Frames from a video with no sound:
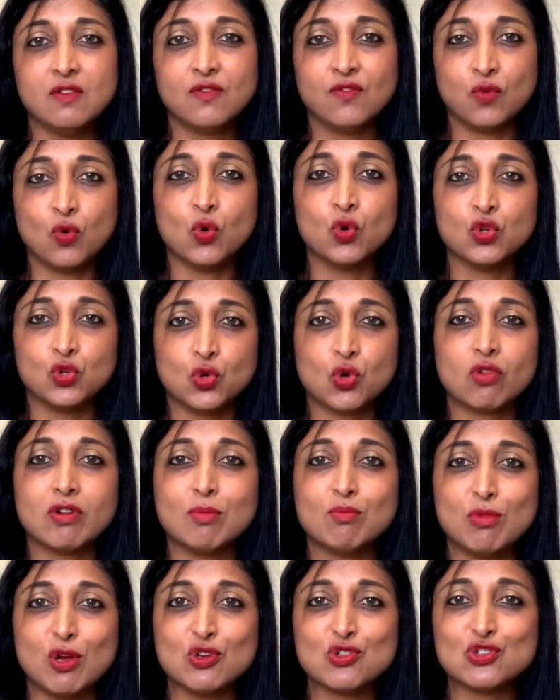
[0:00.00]
for your
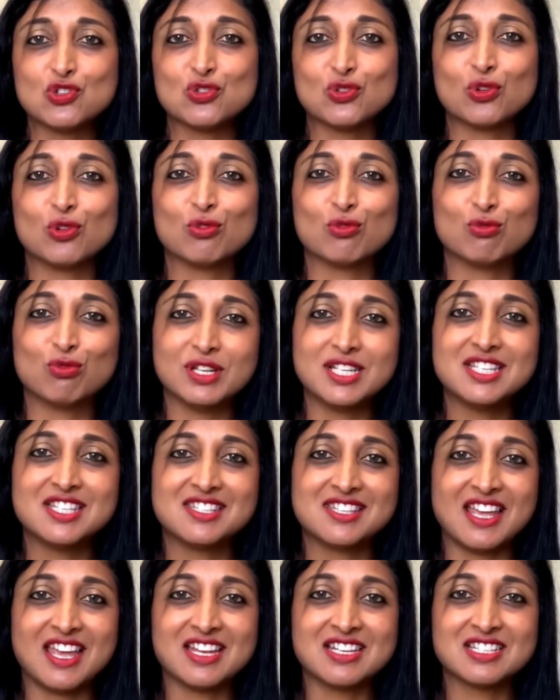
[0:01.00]
emotional
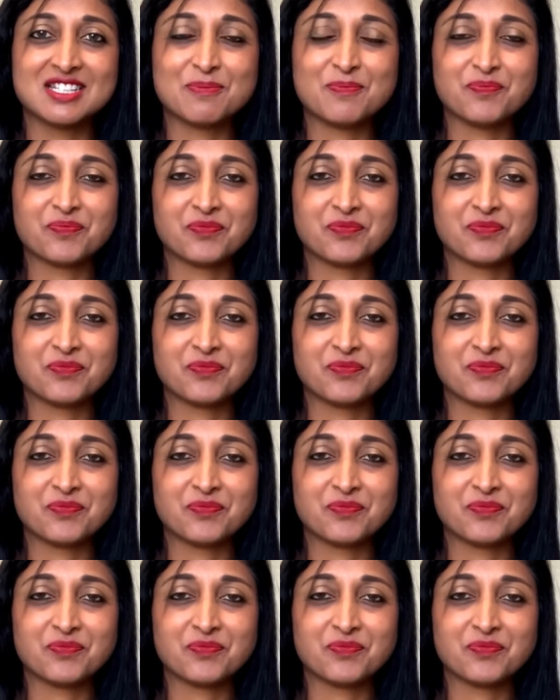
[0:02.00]
reset.